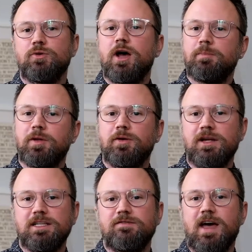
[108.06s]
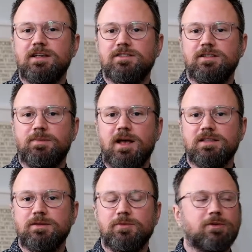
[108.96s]
will upload as fast as
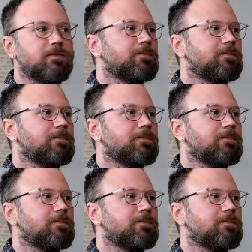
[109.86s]
possible.